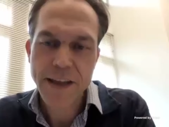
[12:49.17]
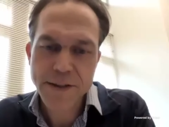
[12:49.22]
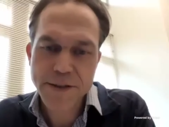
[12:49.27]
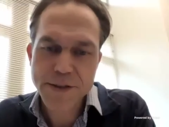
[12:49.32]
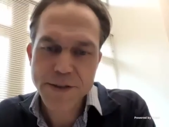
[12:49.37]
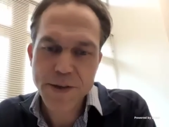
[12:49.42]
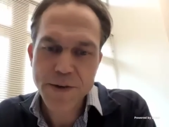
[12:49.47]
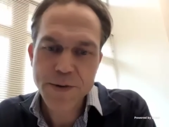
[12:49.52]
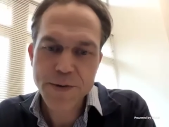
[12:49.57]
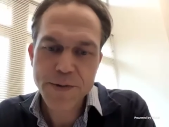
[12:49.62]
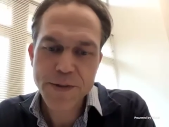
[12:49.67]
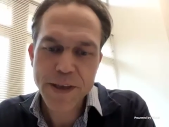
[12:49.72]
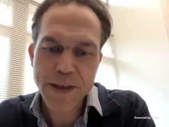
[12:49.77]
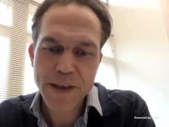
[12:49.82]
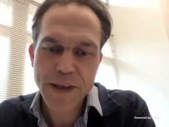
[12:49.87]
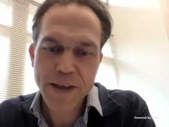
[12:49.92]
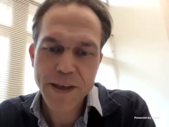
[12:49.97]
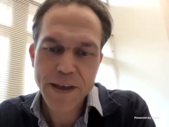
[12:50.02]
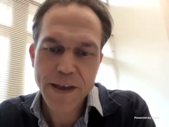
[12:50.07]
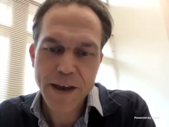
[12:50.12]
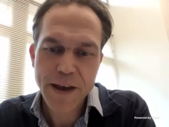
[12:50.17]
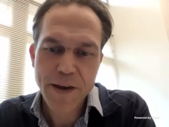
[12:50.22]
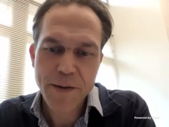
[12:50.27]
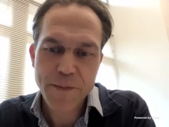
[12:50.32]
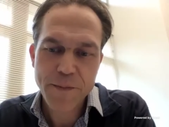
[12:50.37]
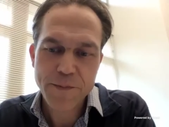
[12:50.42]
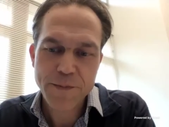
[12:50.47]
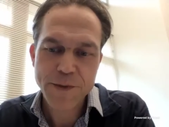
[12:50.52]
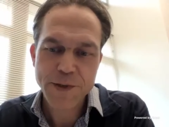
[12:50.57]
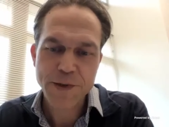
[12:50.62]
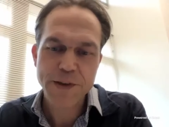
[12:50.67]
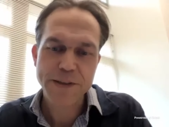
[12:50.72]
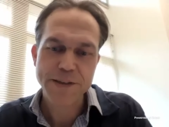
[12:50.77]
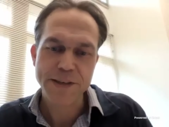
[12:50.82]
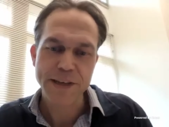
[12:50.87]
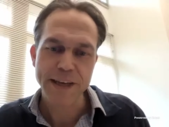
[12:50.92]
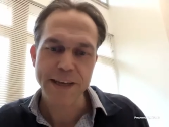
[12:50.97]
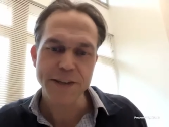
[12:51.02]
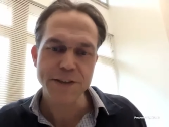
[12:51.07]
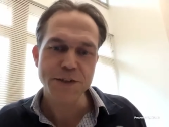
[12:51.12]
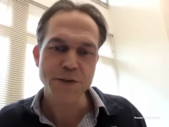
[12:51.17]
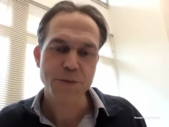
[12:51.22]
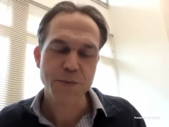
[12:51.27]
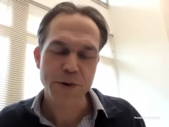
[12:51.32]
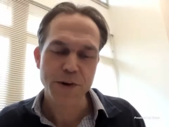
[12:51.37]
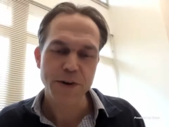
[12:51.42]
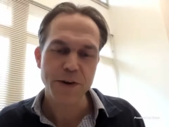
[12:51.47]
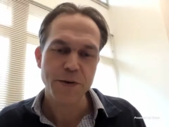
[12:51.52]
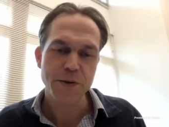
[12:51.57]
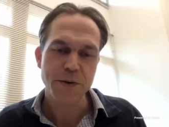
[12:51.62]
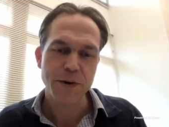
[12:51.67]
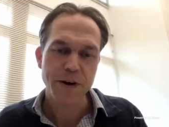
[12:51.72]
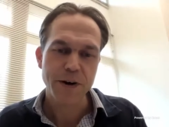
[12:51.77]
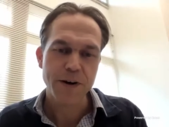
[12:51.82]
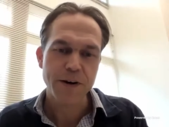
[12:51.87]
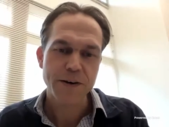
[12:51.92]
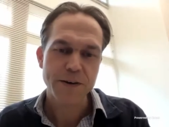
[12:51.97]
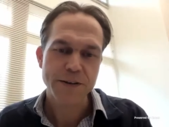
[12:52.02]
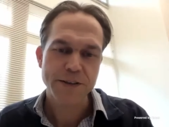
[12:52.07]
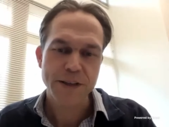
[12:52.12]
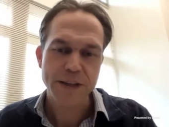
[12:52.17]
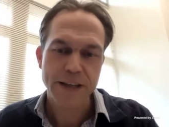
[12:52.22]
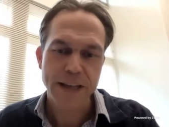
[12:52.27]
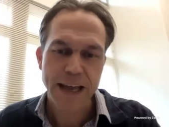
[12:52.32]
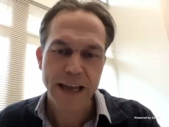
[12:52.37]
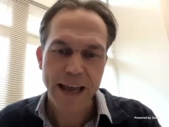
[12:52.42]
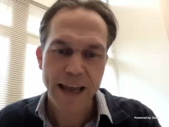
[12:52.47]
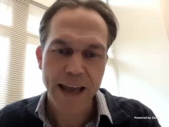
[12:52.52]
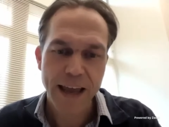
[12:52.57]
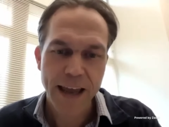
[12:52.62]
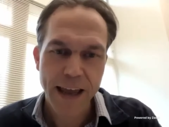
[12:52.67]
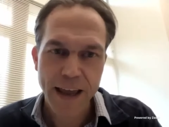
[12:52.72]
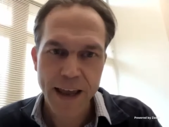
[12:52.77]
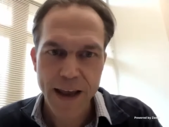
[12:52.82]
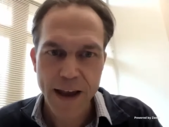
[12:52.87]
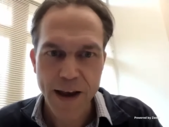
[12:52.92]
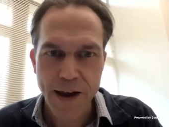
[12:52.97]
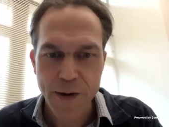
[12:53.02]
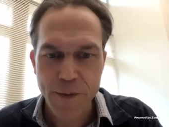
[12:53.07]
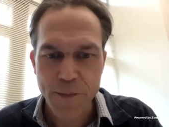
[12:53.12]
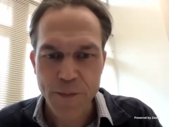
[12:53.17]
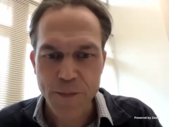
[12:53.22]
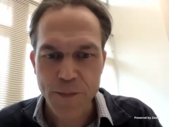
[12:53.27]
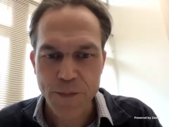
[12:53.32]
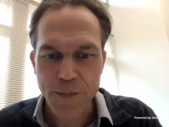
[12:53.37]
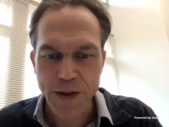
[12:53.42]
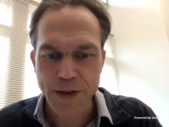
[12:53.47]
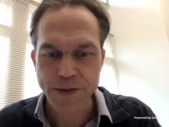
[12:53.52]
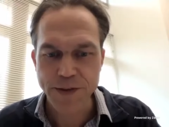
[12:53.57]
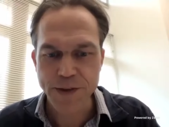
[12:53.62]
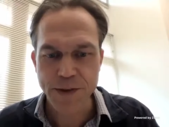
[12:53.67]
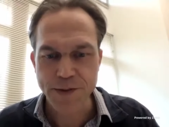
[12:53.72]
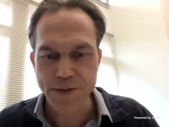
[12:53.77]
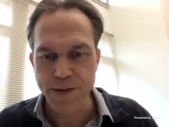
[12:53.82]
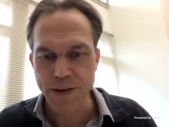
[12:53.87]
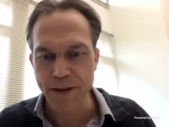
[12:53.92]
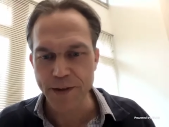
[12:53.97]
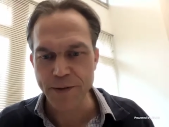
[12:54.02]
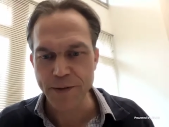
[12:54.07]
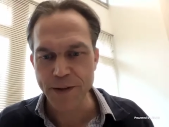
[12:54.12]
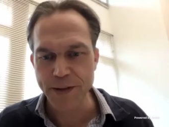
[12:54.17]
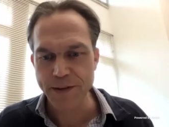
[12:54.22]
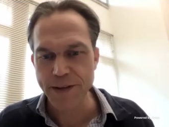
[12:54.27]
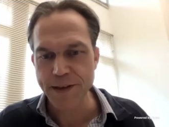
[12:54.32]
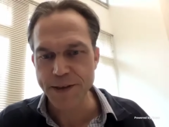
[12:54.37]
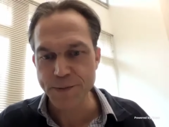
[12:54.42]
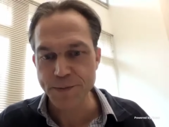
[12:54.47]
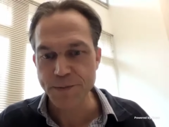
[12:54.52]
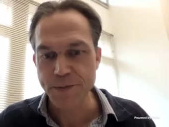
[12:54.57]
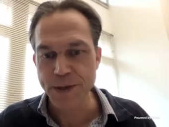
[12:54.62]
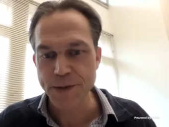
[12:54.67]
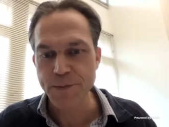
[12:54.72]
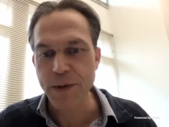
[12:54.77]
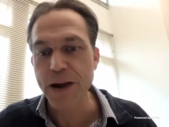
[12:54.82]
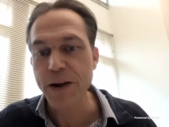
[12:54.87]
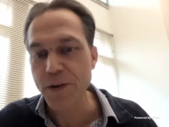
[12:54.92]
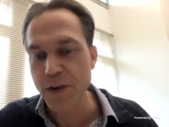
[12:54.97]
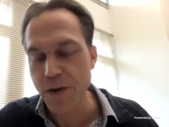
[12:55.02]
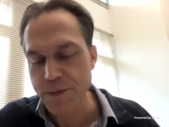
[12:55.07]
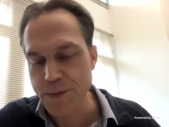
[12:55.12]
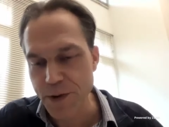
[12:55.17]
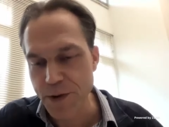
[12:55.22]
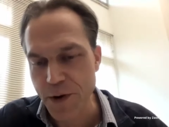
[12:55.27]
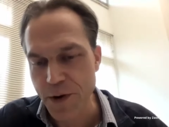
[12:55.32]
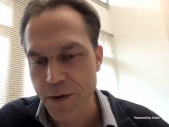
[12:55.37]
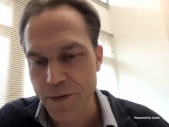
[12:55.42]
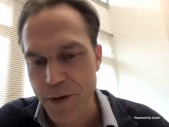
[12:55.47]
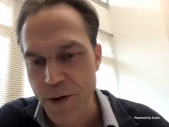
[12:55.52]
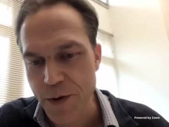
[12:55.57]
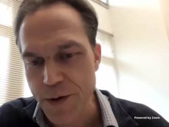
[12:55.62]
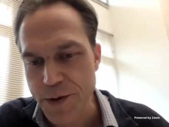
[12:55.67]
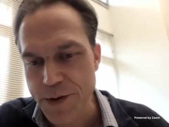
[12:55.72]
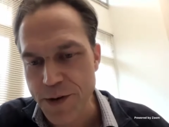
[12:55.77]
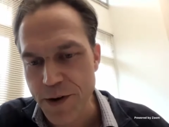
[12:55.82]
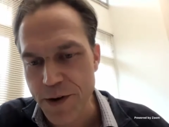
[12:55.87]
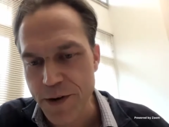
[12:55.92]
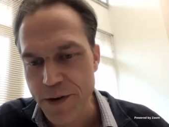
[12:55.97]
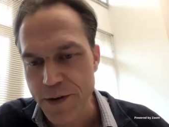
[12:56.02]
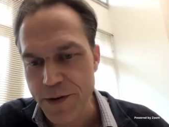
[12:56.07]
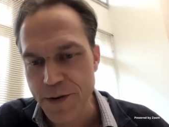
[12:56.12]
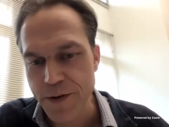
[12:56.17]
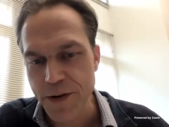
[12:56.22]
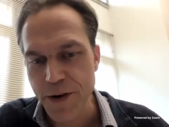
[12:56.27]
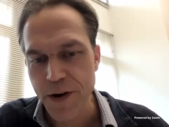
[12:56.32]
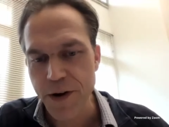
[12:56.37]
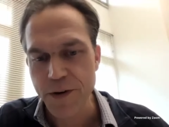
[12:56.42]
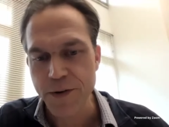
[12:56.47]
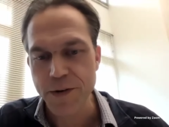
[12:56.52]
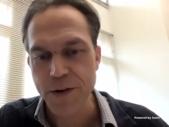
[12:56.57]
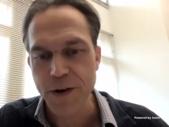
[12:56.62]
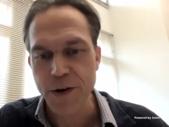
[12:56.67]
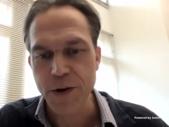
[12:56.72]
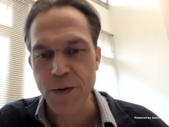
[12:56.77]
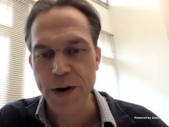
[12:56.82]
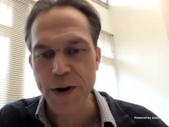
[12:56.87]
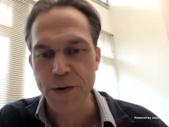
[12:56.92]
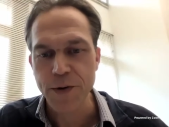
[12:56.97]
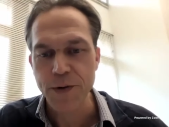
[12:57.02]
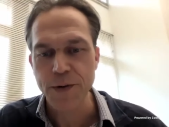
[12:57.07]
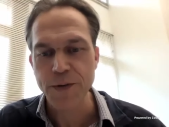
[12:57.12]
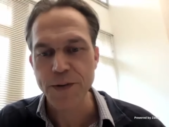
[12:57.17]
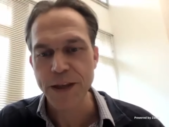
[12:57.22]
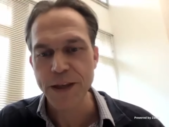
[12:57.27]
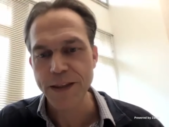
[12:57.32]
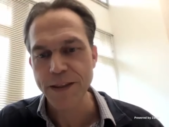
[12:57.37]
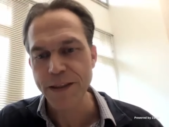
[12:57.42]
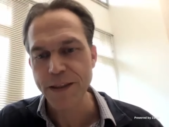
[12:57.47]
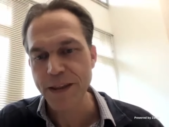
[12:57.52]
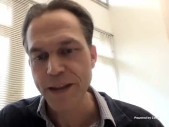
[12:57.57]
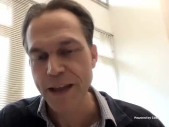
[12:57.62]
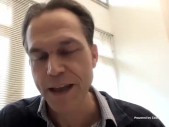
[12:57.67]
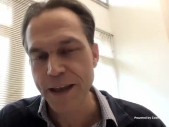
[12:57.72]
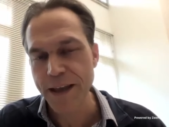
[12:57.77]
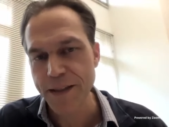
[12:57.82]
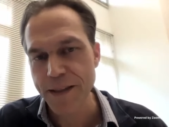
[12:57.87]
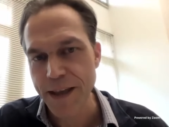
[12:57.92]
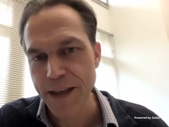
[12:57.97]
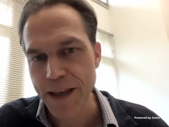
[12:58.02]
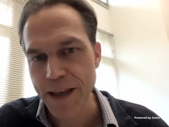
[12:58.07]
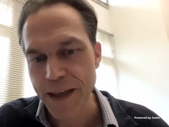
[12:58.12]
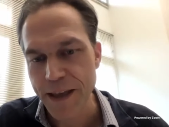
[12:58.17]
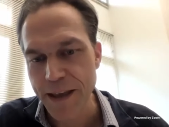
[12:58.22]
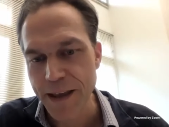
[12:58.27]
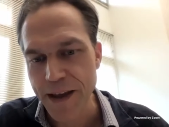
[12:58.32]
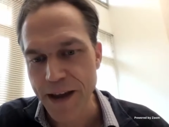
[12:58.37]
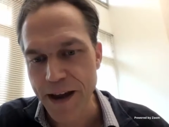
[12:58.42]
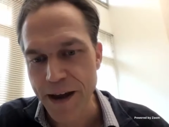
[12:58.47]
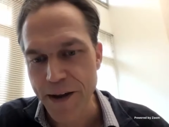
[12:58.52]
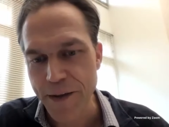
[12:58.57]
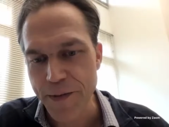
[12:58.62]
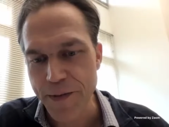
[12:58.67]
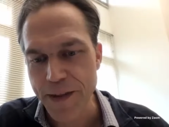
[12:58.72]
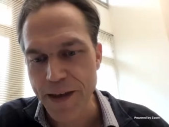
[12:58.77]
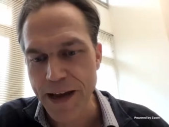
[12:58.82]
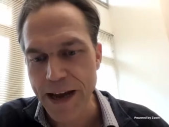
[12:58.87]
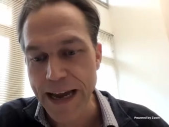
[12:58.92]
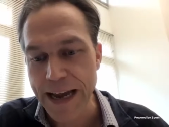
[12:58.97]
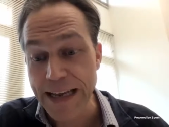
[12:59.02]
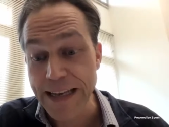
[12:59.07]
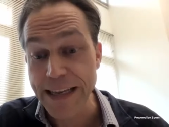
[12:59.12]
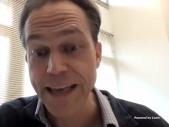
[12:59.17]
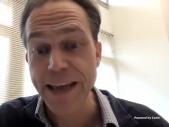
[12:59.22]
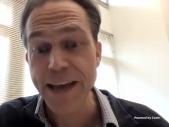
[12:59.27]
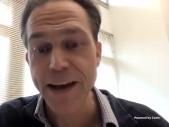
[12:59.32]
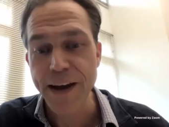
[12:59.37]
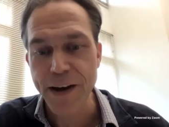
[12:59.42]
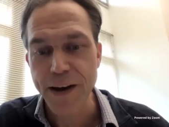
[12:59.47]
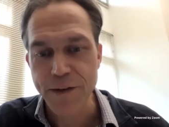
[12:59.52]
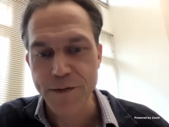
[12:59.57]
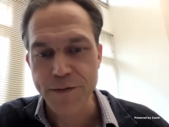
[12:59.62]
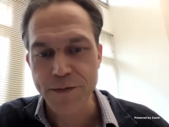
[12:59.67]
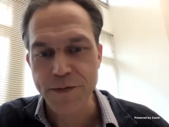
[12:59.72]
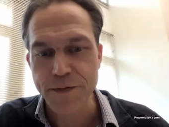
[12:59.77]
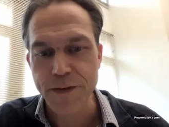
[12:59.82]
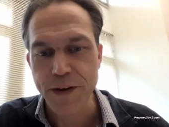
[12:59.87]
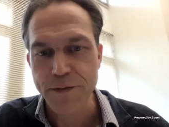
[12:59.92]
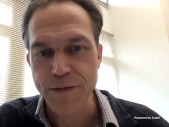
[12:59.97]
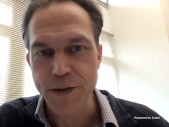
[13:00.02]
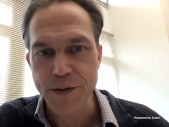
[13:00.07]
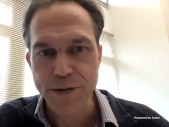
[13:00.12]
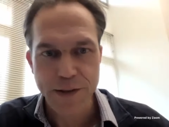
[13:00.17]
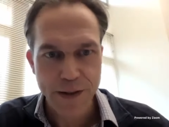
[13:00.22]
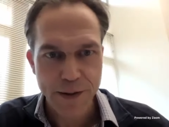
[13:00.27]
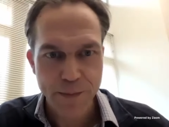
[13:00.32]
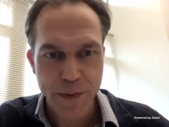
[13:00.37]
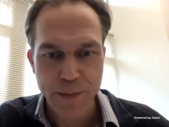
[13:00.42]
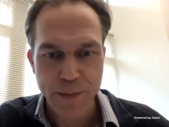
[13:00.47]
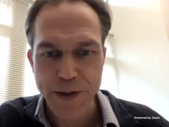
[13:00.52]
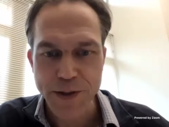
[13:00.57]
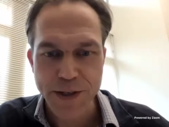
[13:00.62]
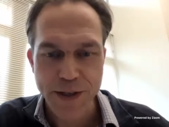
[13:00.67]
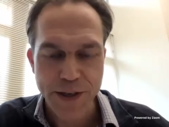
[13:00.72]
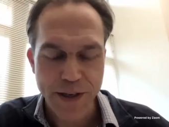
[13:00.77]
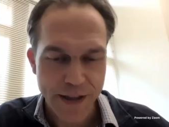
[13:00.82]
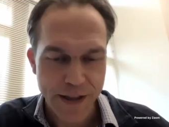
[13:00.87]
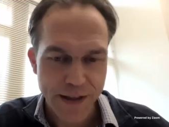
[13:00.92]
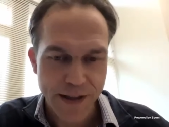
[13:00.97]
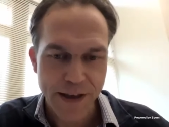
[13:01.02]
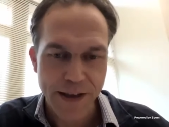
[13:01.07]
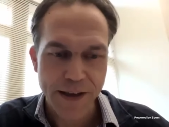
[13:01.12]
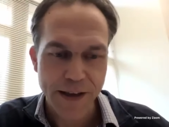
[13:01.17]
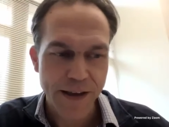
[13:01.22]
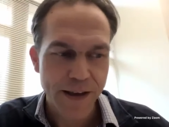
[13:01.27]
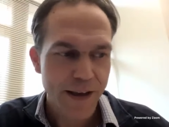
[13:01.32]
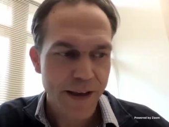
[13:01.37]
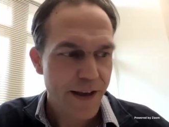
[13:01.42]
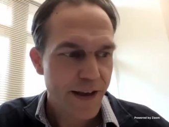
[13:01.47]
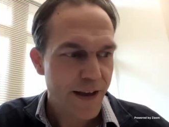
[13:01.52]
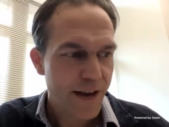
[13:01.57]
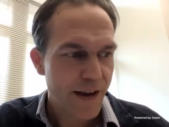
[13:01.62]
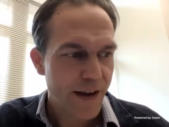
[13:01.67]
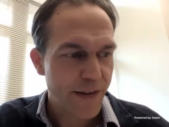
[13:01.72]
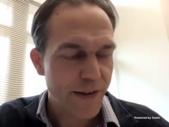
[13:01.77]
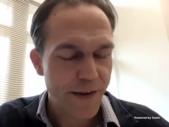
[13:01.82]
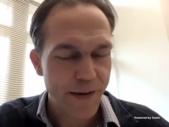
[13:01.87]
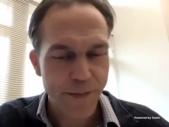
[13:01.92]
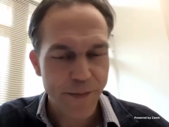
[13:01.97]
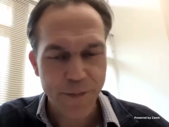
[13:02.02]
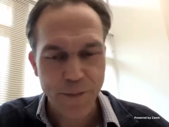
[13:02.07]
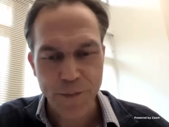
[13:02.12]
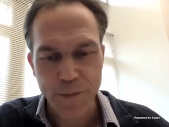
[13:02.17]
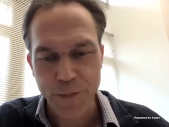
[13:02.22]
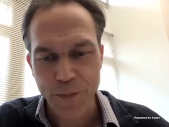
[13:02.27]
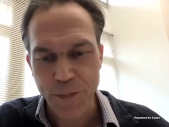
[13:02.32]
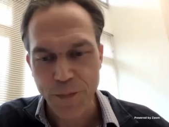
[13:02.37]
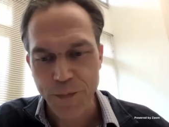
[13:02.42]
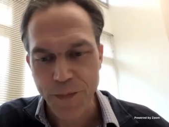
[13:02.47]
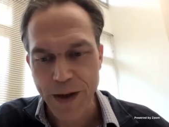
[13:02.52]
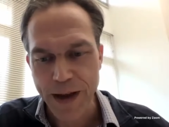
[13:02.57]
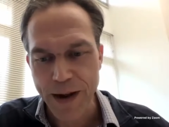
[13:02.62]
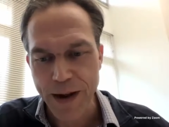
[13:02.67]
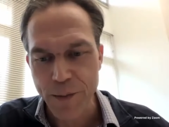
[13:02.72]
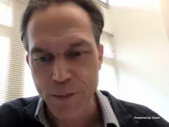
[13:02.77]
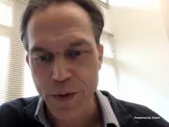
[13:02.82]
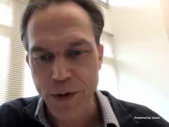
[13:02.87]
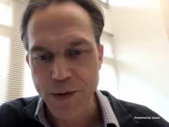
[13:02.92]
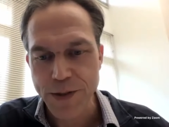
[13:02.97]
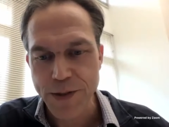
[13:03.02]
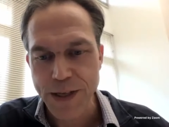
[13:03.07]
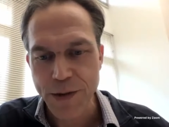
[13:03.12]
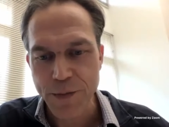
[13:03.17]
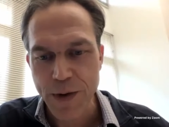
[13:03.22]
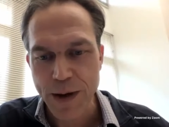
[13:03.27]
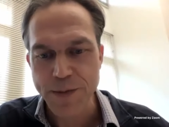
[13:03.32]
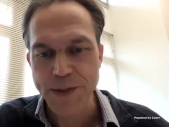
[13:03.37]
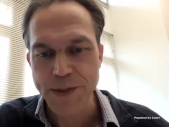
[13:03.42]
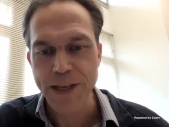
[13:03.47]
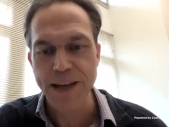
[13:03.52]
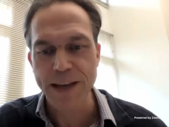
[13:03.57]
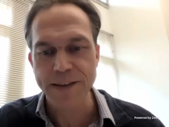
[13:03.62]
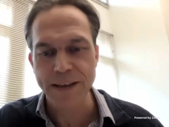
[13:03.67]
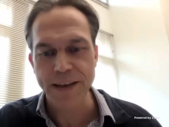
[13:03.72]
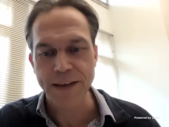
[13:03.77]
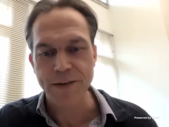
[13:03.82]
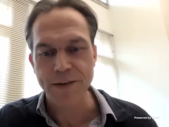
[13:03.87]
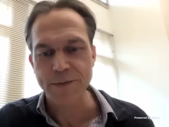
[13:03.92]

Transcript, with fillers: and so the um, so to, to, get to where you are today um, so these these microbes of, of course are, are, are quite old and and the uh, the idea of of using them you mentioned in the on the air protein website you